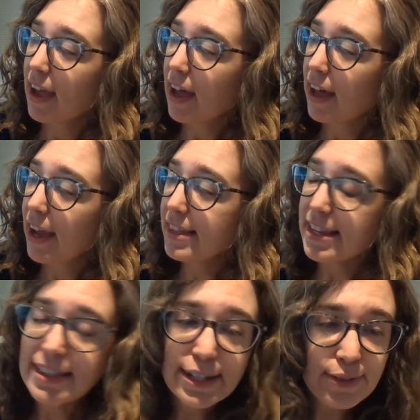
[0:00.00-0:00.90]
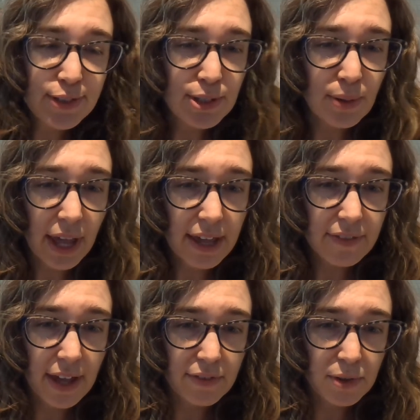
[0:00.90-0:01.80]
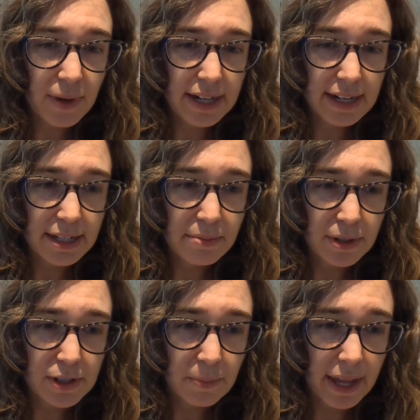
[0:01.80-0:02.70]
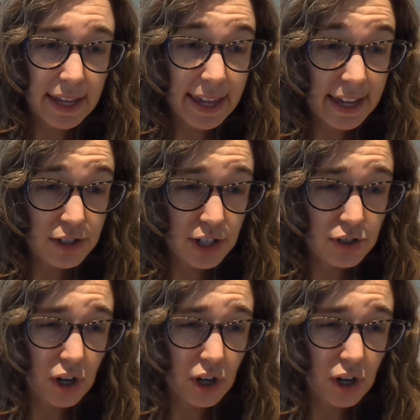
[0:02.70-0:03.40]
I think that if you have ever read any books by K.J.